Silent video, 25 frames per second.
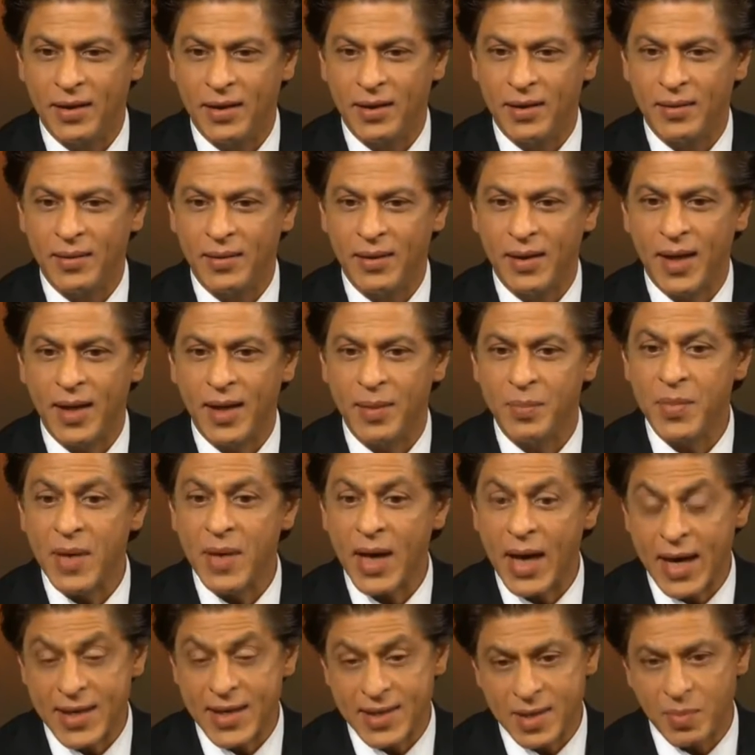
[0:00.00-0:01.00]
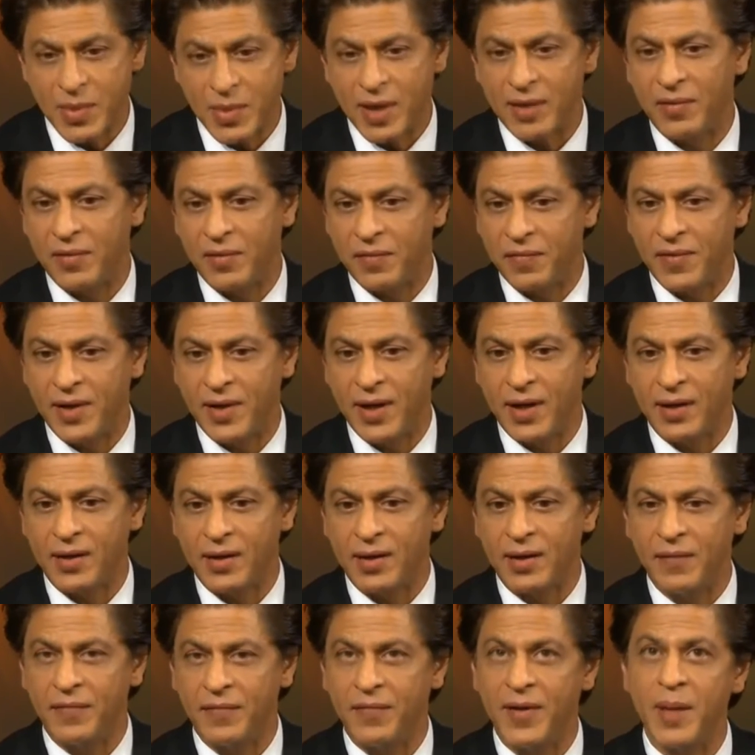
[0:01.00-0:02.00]
I'm, as a matter of
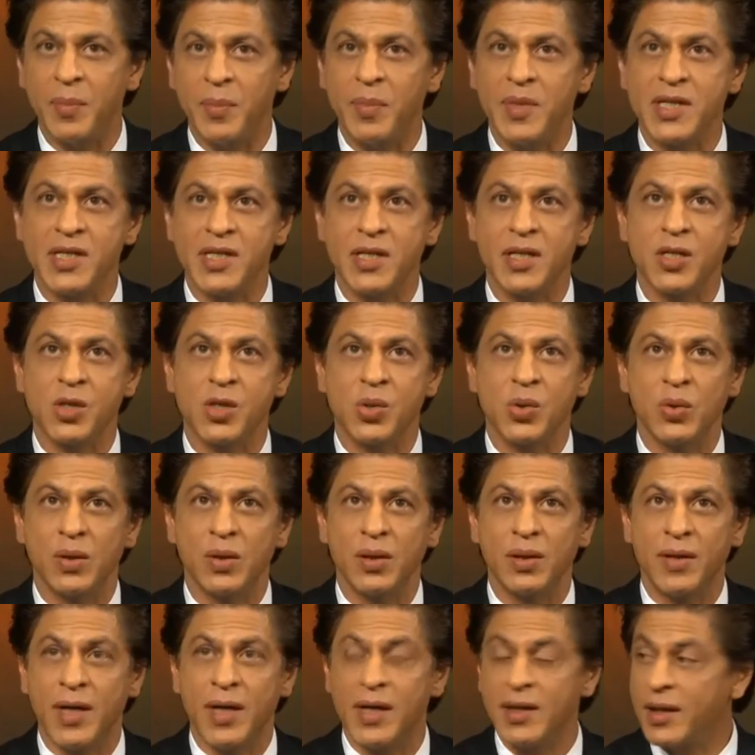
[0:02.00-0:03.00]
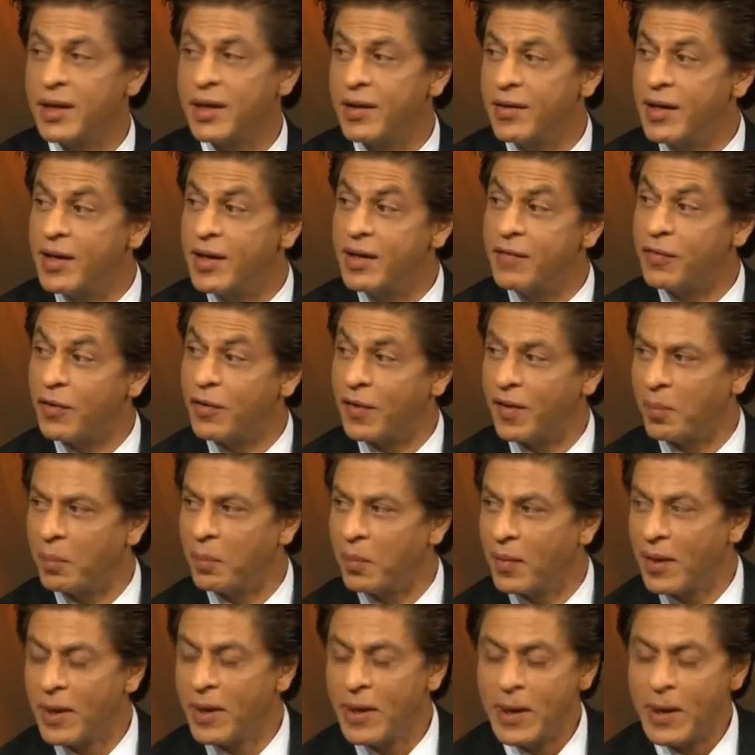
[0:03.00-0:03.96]
fact, if I may say so, rather greedy for them.